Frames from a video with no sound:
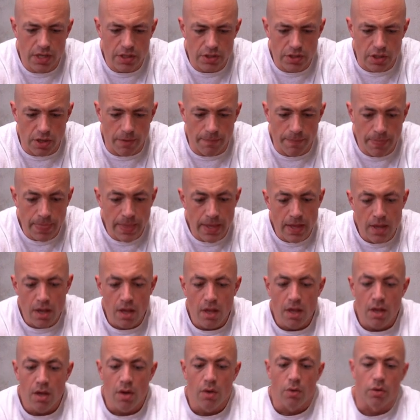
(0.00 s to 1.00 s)
So
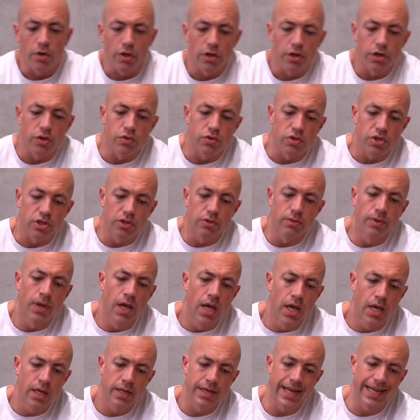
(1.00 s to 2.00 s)
we're gonna do two.
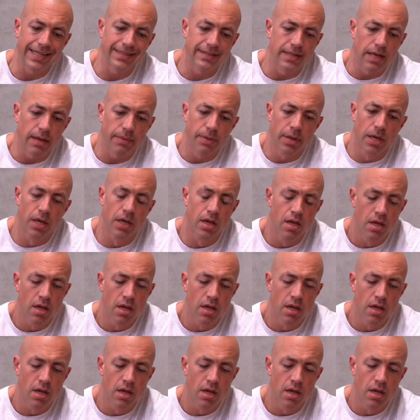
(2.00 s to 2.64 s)
Next up,